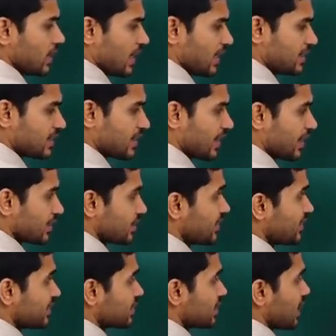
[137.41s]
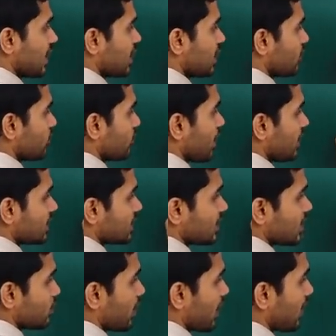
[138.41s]
lens like this and if let us
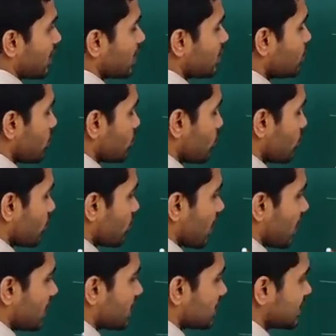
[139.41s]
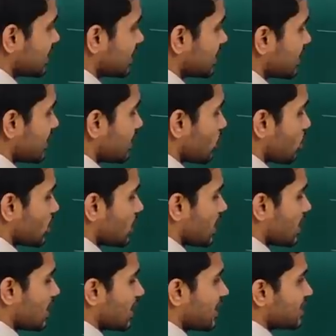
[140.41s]
say parallel beam of light is incident on
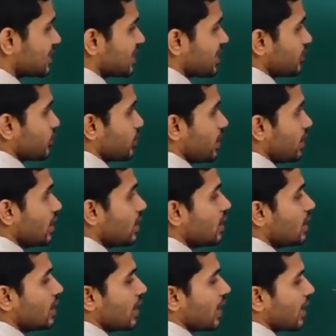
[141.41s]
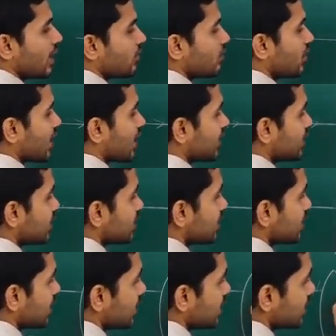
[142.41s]
that lens as well and if I
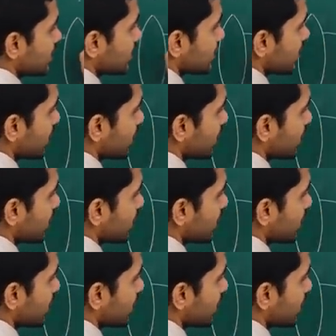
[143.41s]
consider that this